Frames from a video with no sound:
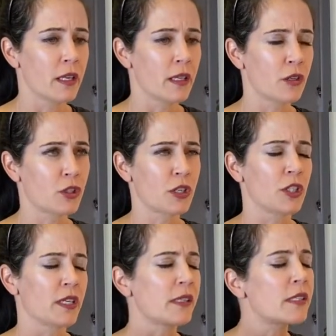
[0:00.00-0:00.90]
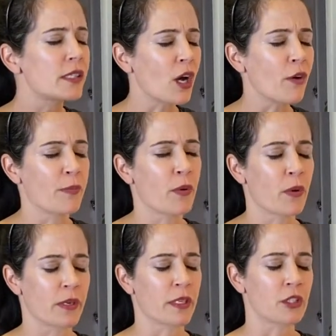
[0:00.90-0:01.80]
nutrition is so
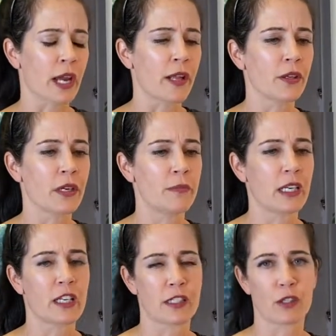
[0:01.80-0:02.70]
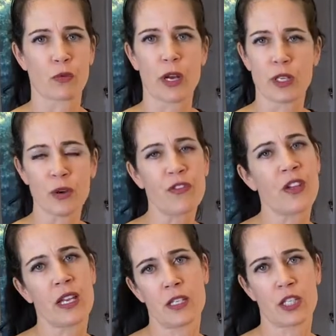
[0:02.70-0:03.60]
important in childhood because what you
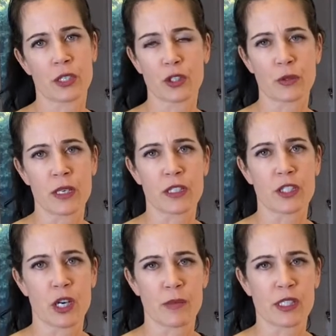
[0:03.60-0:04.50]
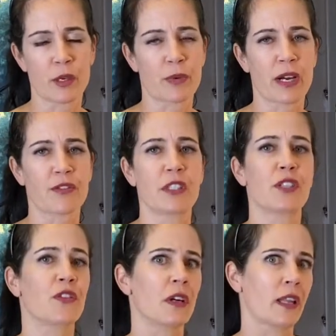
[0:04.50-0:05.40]
feed children determines their preference
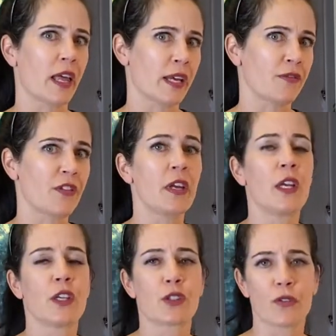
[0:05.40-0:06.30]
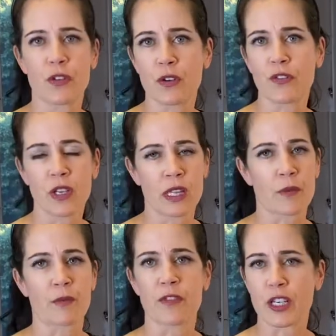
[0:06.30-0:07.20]
for life. So if you feed them
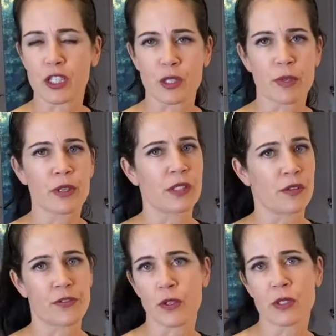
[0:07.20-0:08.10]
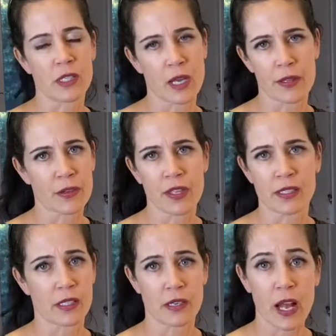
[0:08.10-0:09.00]
vegetables and fruits and other
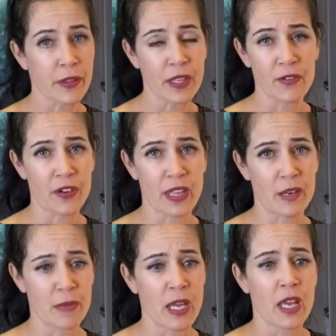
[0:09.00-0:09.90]
things that are healthy for them,